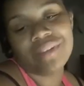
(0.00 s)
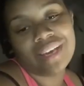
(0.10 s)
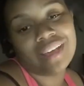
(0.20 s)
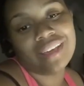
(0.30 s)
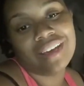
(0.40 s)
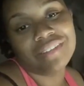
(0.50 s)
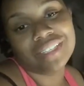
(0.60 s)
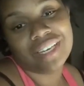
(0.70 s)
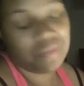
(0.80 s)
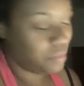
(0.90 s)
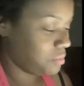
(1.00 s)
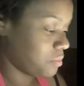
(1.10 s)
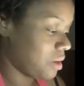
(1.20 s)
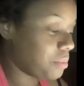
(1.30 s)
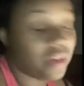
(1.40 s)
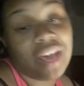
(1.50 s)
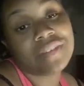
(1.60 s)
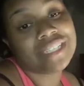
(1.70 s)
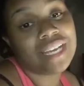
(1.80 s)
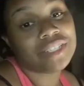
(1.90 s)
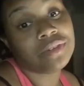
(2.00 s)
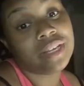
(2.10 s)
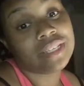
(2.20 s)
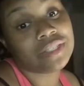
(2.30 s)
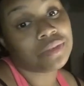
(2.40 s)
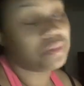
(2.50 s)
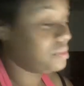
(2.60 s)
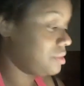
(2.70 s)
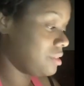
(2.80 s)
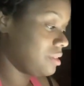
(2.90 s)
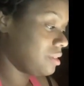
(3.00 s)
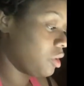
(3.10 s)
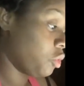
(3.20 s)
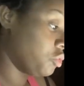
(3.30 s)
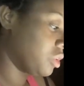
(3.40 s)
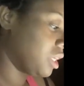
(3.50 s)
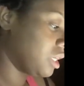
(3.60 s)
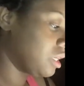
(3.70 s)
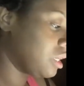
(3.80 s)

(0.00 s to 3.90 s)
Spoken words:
one I gotta get covered up. I'm gonna have a tattoo day soon, hopefully.